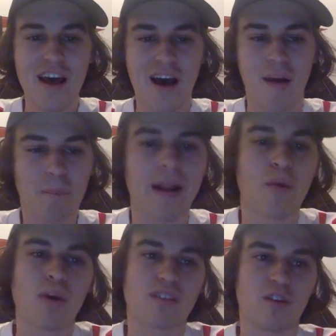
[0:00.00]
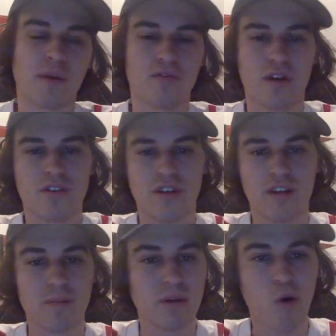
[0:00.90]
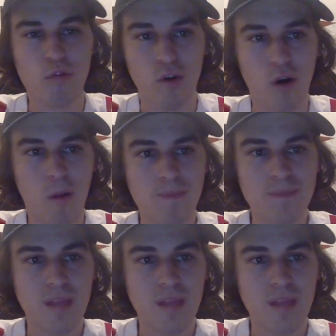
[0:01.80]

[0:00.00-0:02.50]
But I was a little bit frustrated. But overall,